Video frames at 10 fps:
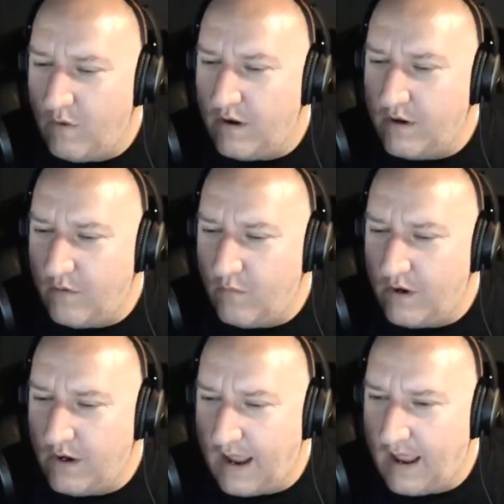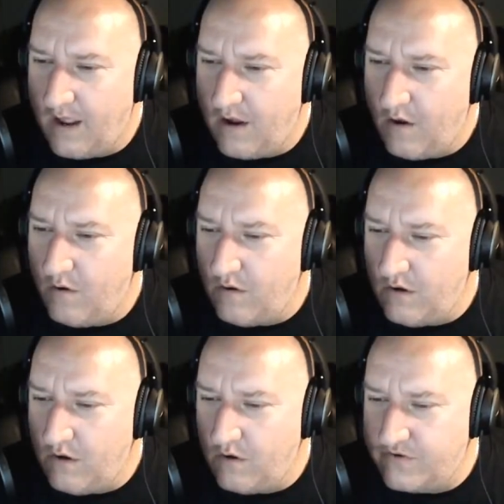you at? Oh,
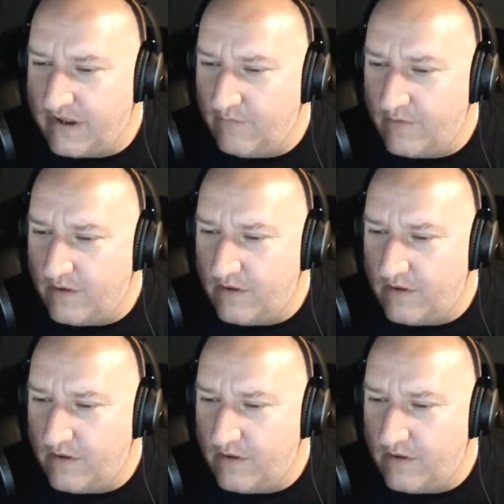you're saying for the